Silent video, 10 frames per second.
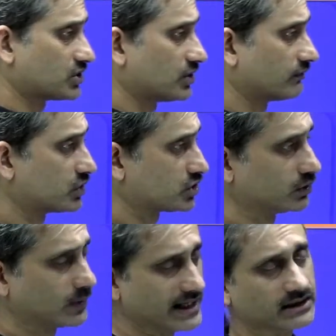of the
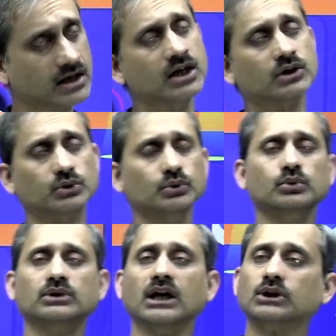solvent,
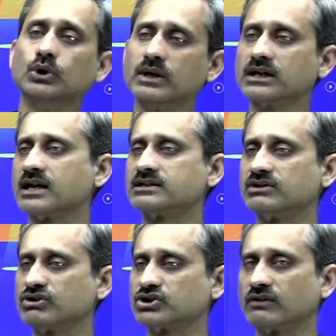to the lower
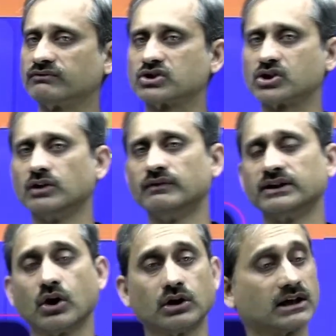concentration of the solvent
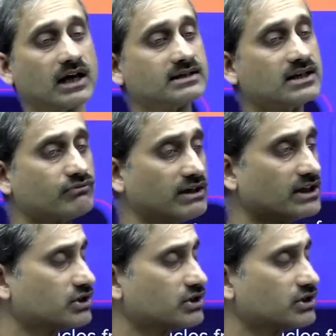or the concentrated